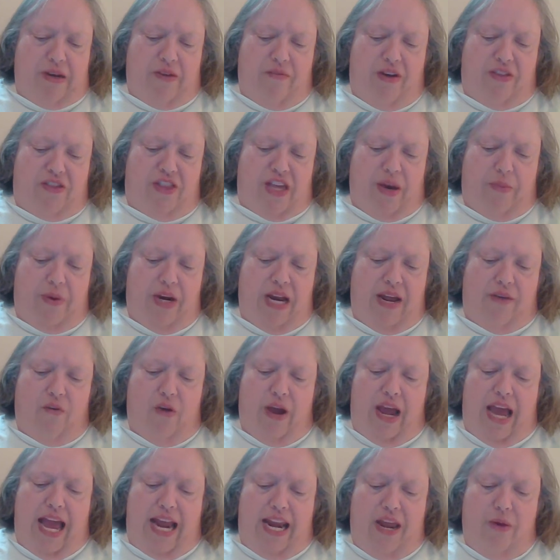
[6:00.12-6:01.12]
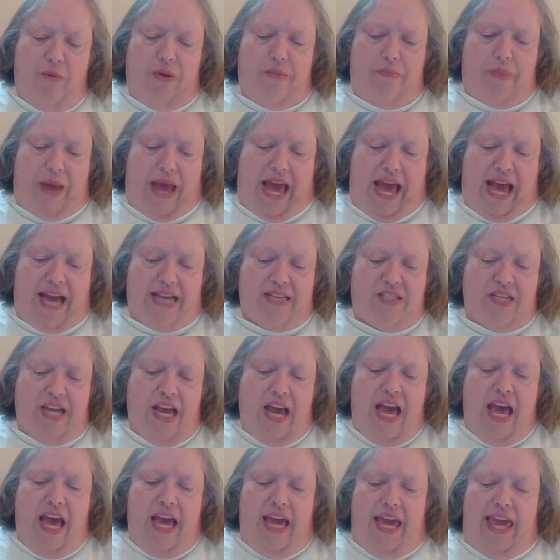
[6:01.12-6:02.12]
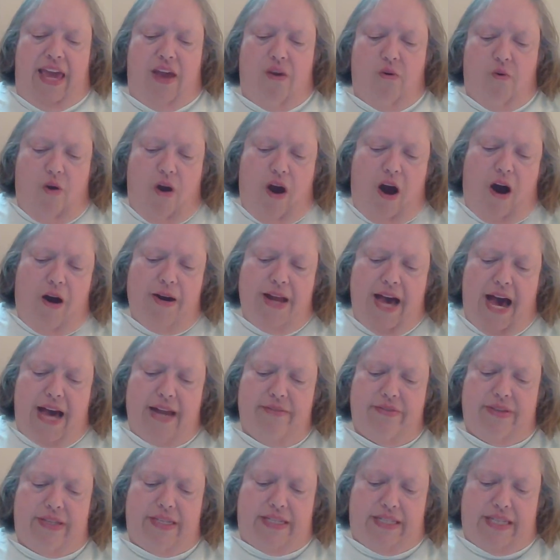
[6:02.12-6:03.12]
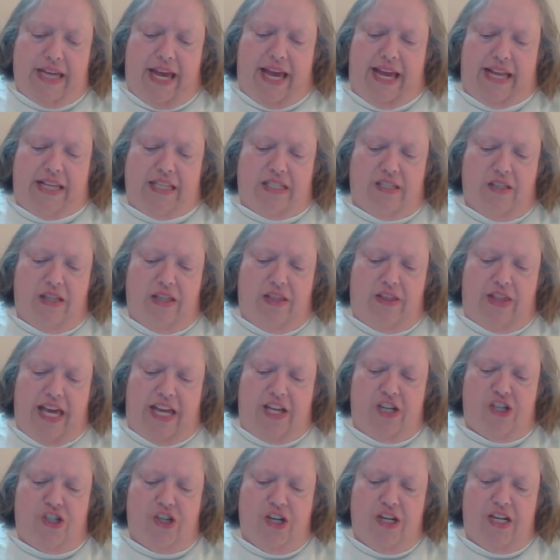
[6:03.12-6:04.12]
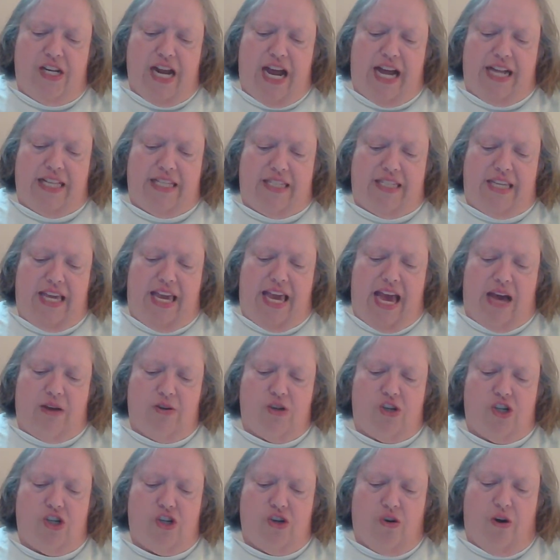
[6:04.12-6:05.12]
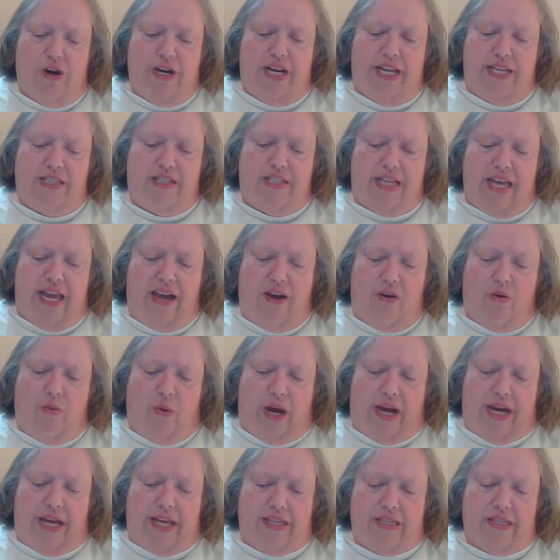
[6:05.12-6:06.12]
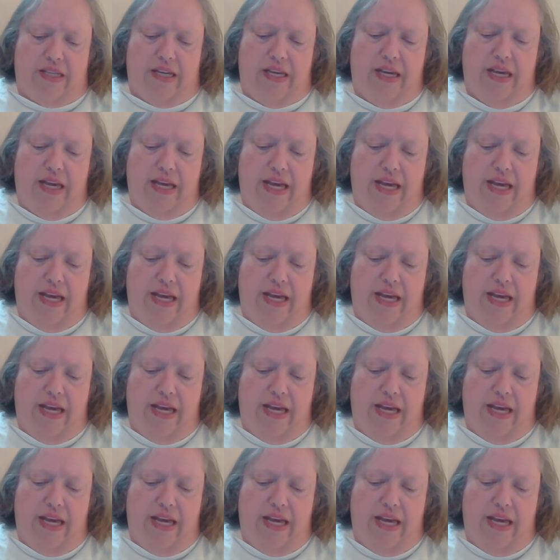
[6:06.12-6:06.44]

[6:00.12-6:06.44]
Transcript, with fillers: of it that whenever anyone passed, he crawled out of sight so that they should not see how short his tail was.